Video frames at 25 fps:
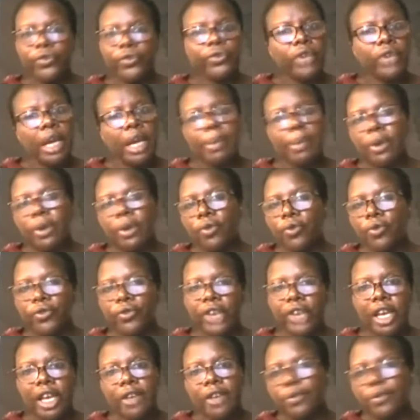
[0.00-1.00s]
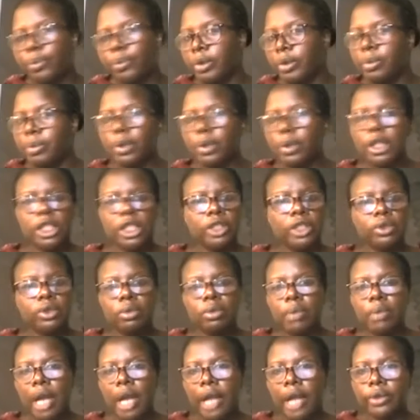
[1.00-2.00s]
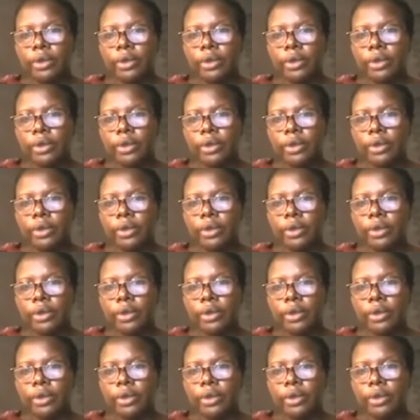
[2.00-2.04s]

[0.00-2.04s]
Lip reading: 5 people in the room